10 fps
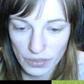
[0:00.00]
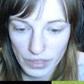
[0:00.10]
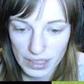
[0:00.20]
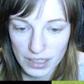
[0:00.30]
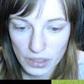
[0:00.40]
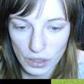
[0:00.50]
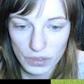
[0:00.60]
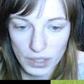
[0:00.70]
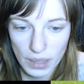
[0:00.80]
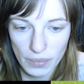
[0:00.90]
inflicted
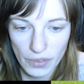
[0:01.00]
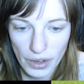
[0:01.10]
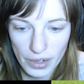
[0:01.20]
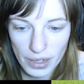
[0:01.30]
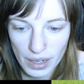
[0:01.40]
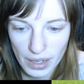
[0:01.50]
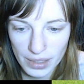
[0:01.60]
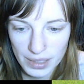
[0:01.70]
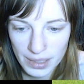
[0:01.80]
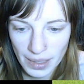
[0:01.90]
over time. Very
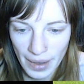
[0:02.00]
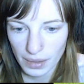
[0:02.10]
nice.